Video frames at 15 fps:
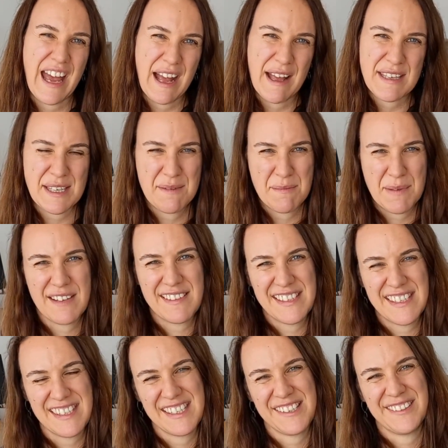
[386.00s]
St. Mary's
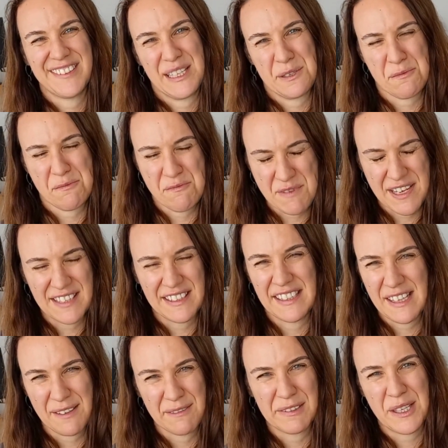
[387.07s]
thistle is a really
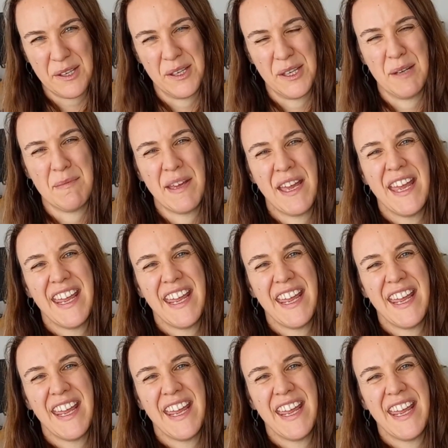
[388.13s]
lovely herb.